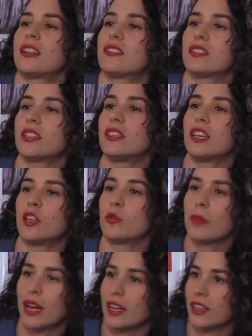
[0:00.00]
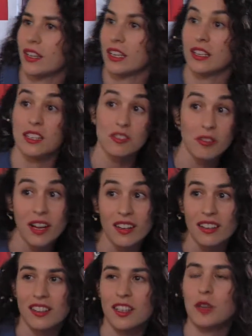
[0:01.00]
seen in Israel,
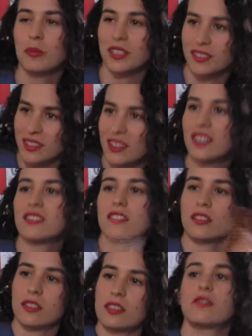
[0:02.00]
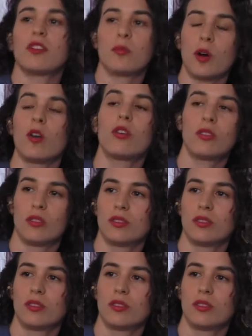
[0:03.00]
but it's things that it's from Morocco.